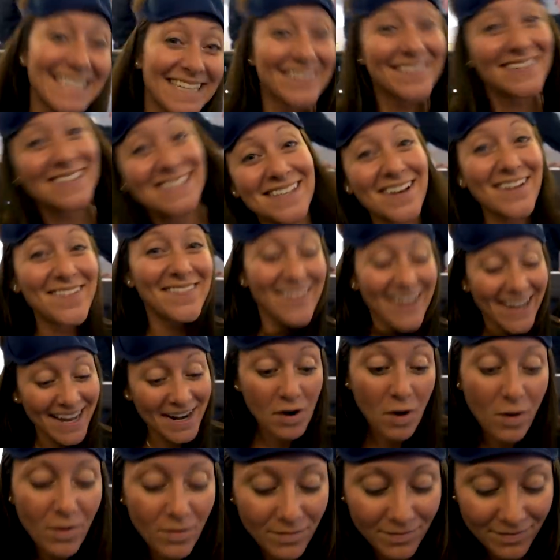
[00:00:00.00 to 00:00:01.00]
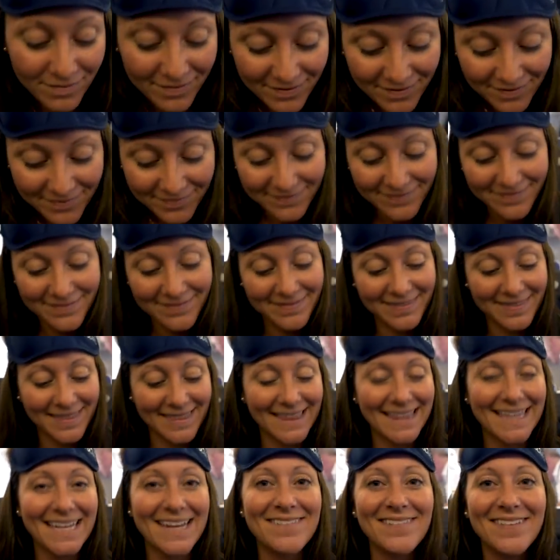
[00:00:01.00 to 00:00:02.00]
gonna be so fun.
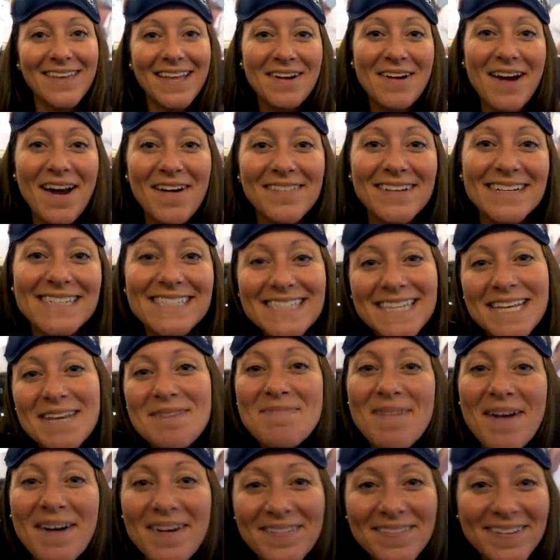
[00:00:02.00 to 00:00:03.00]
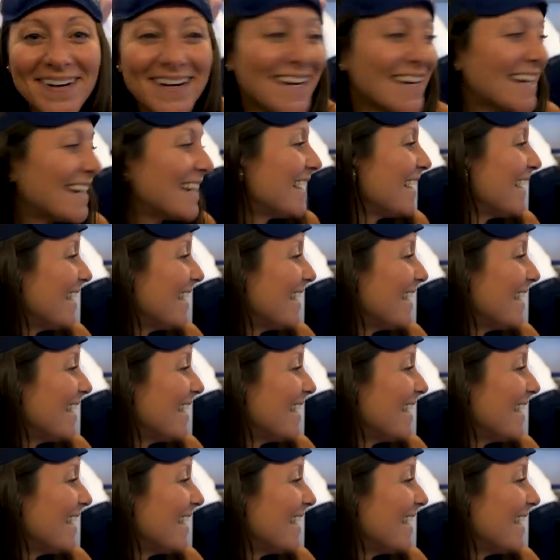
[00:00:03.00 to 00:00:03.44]
Ooh. like we're having a sleepover.